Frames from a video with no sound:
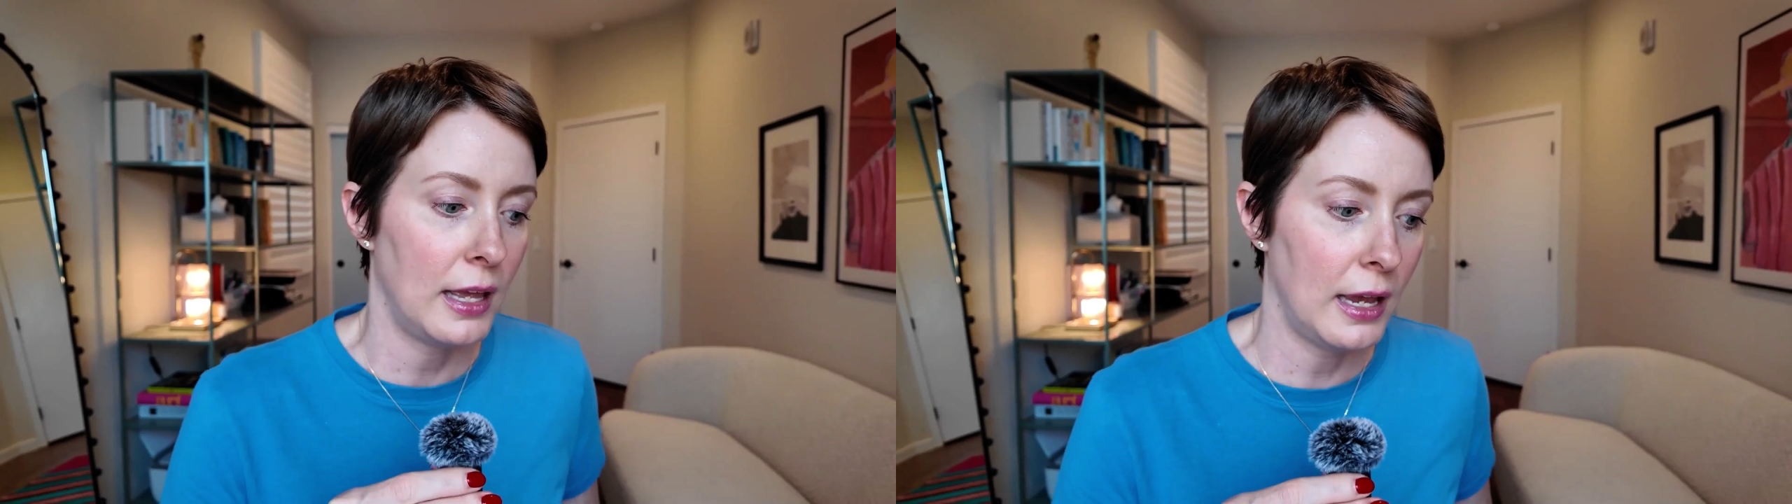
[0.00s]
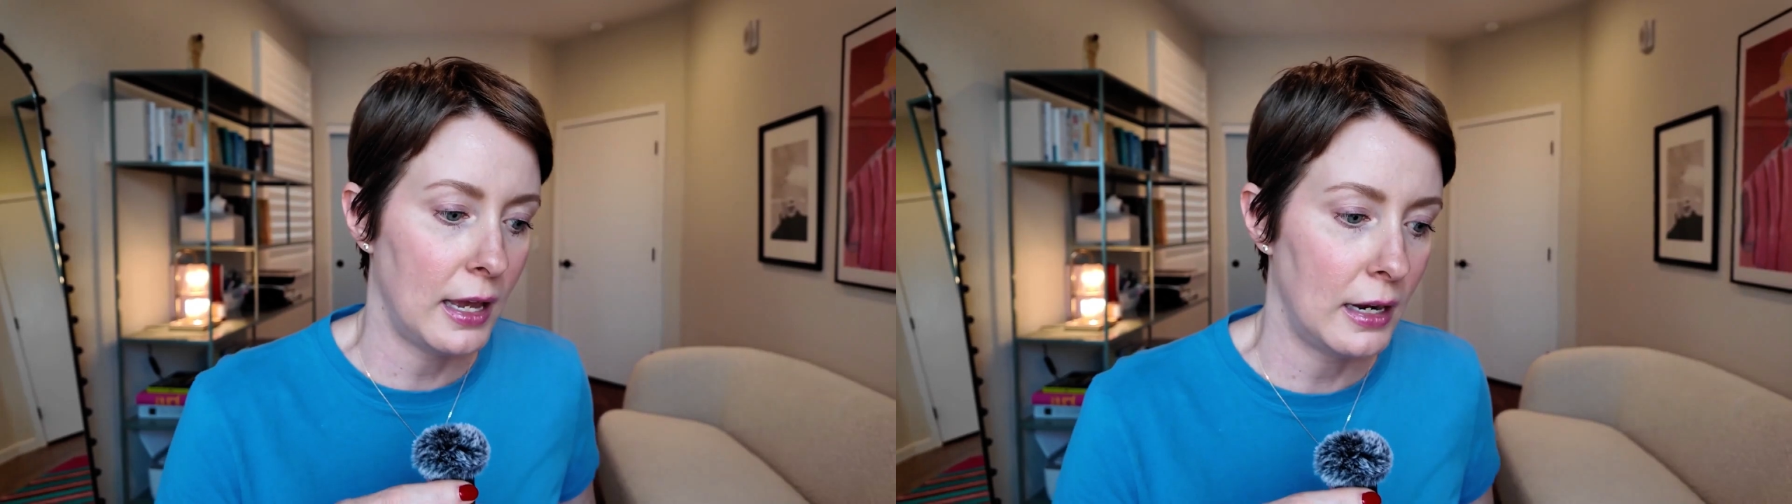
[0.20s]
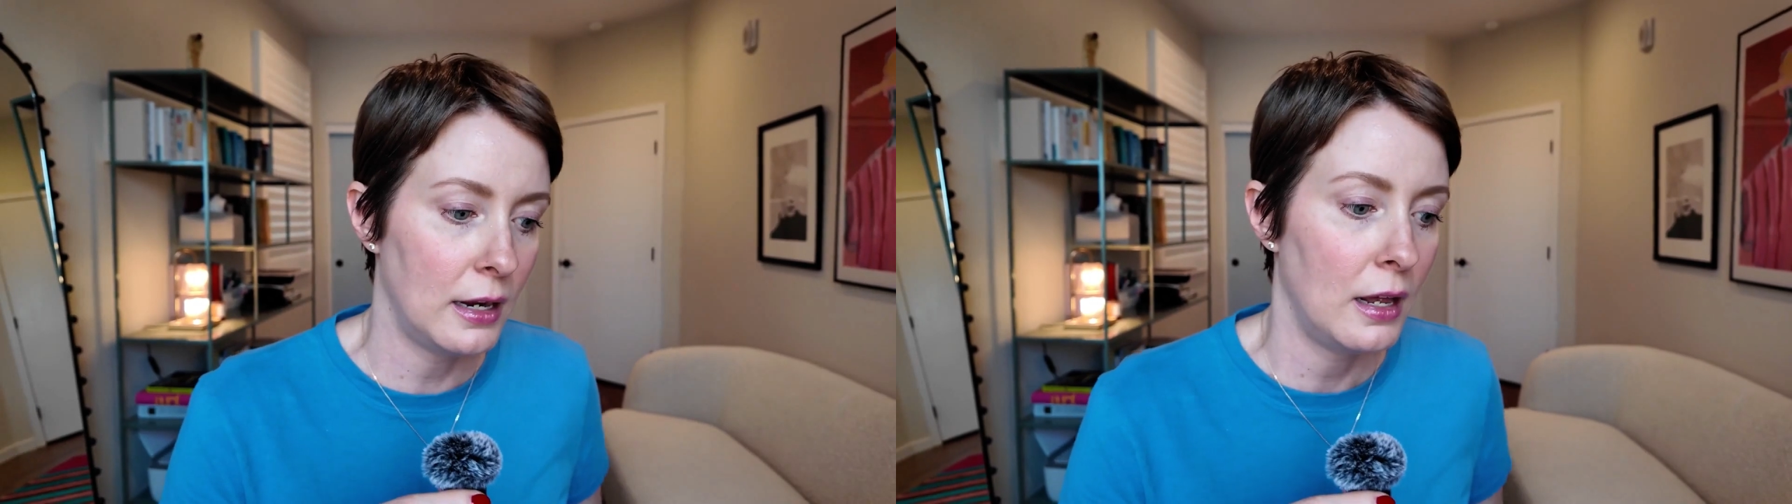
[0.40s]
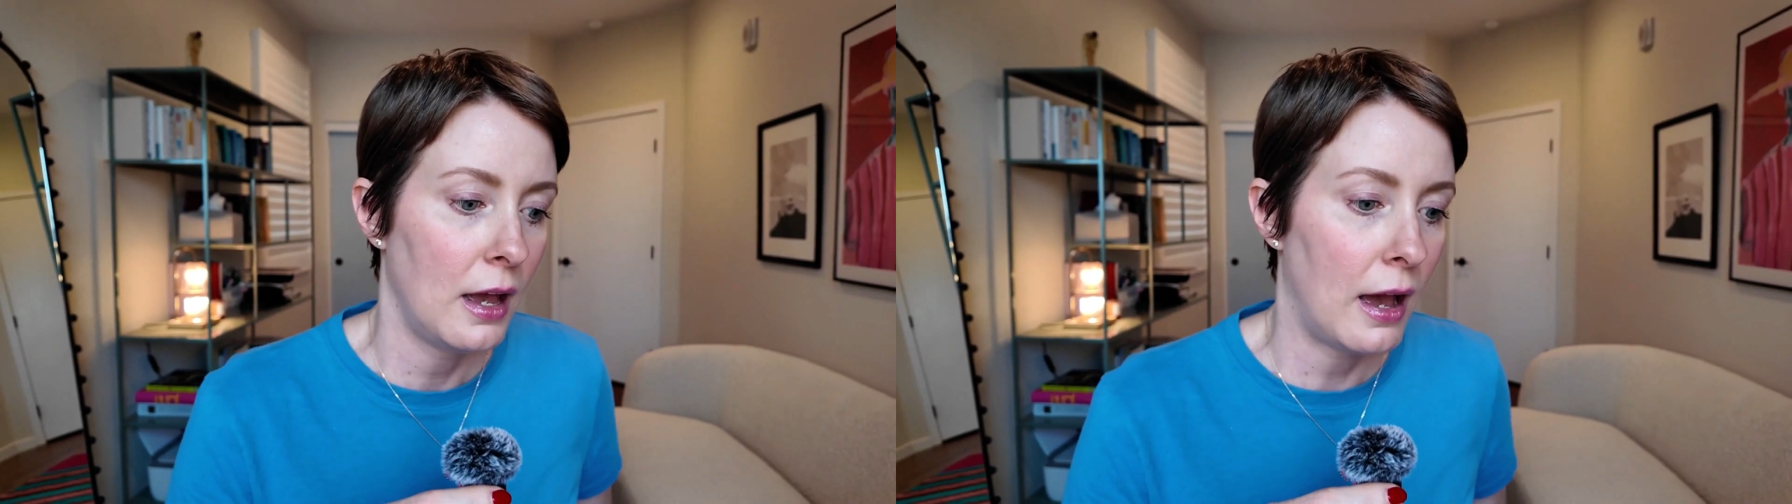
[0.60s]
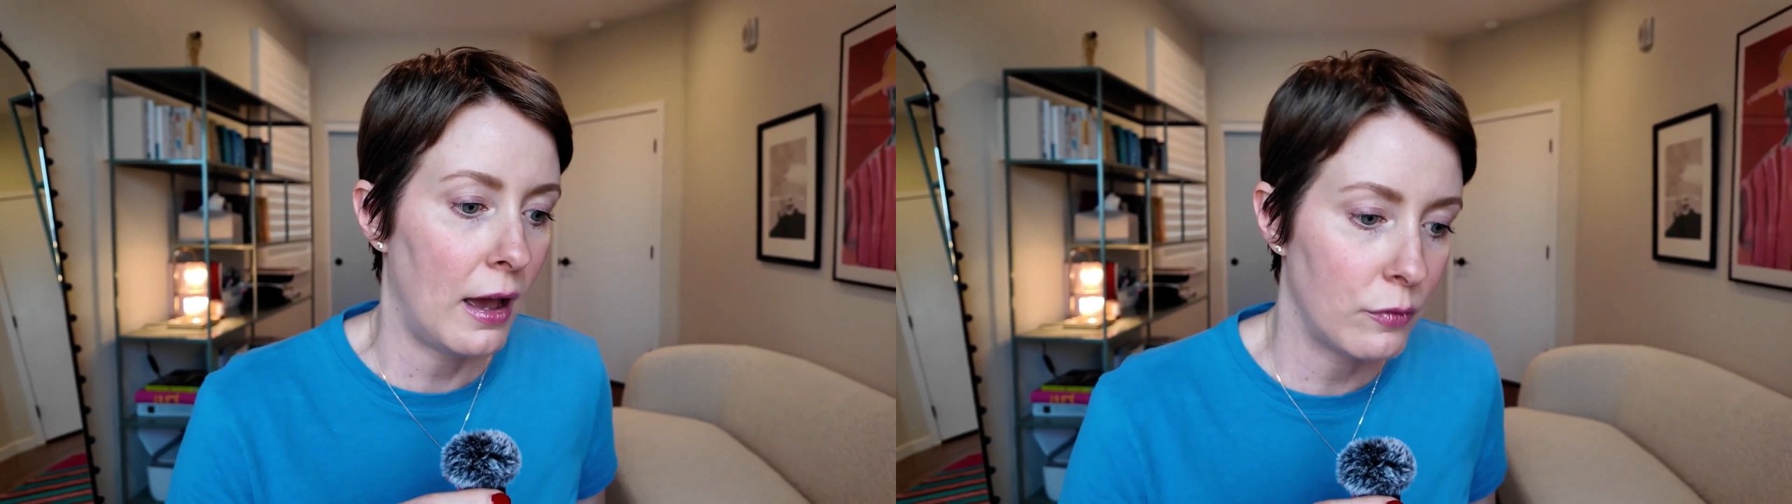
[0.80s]
and
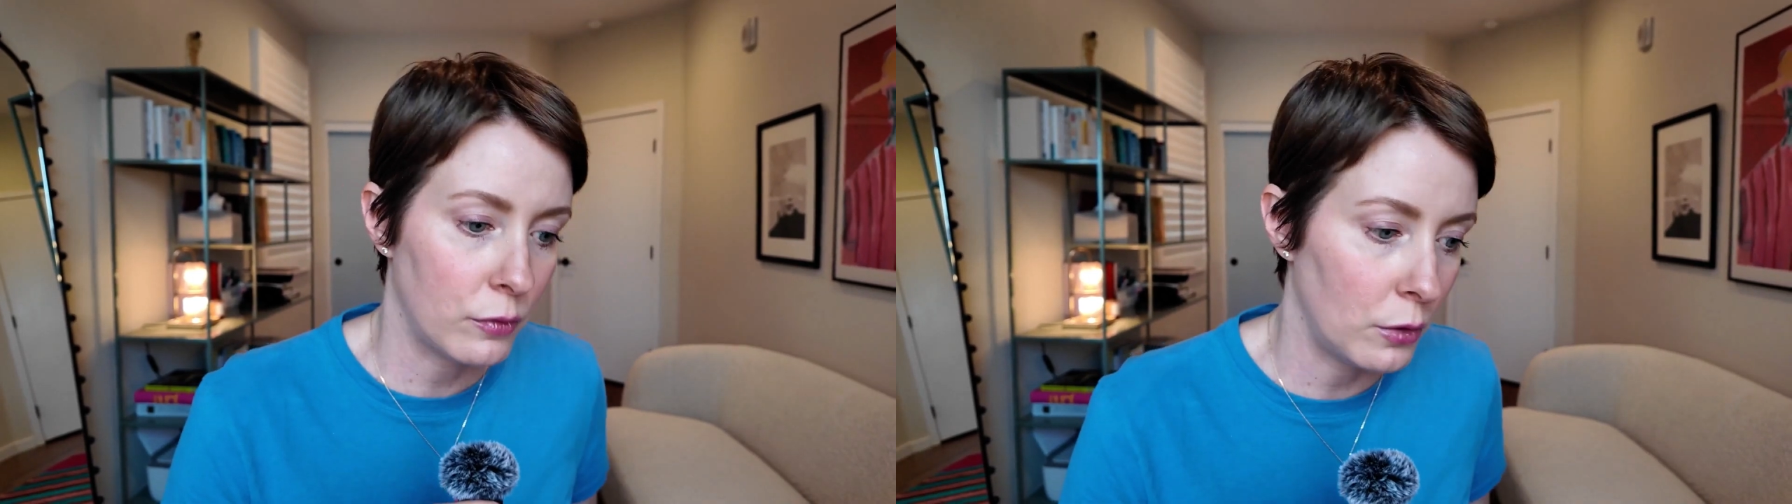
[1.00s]
I've